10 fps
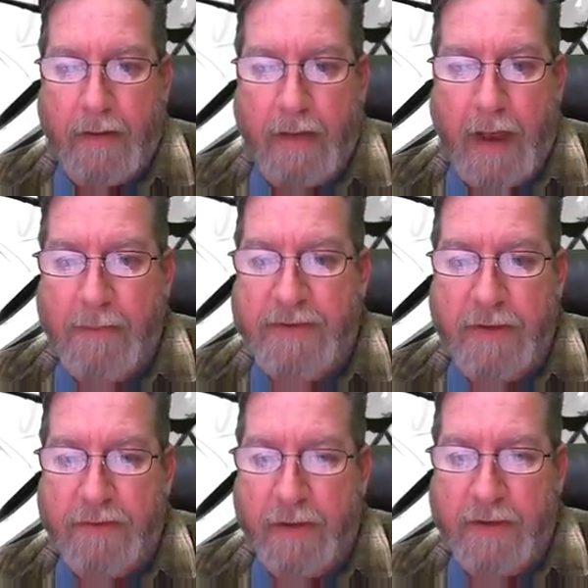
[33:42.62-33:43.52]
I'm
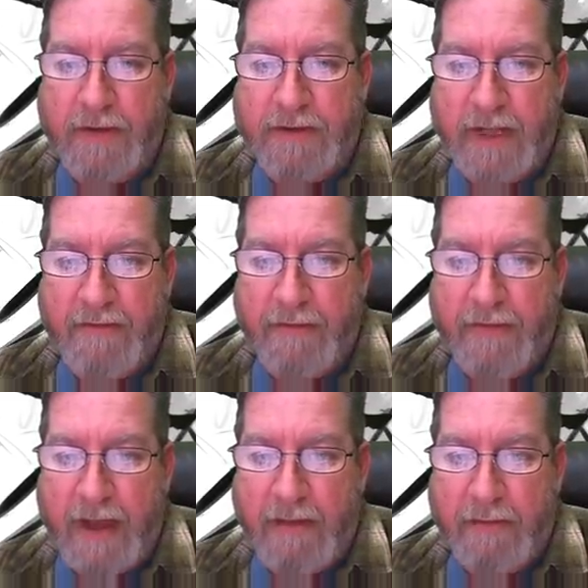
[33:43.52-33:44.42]
still trying to decipher
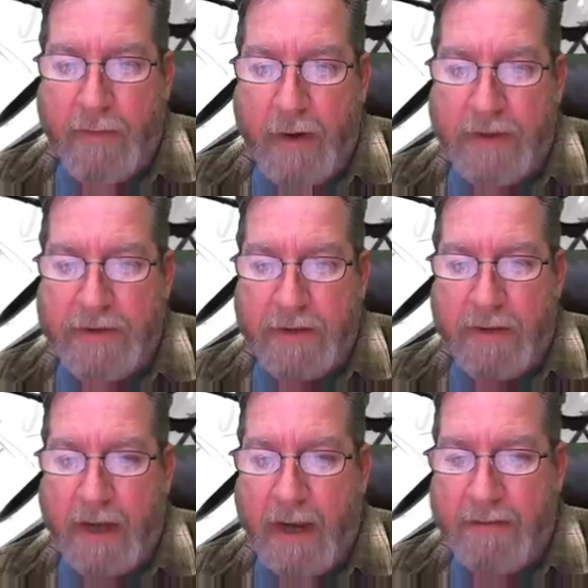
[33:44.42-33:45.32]
that
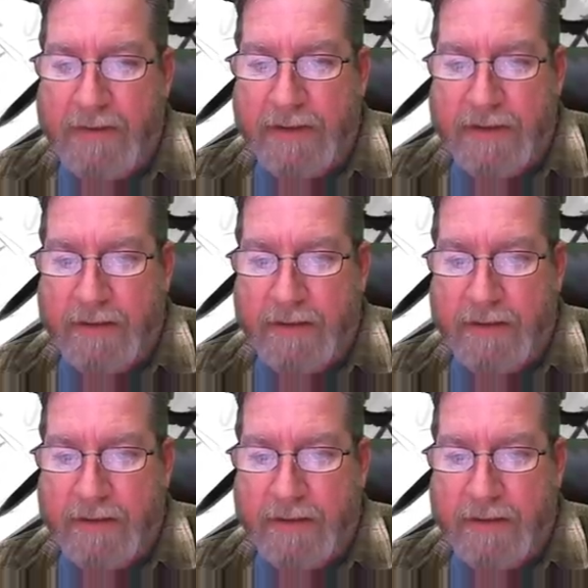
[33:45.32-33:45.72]
question. I just,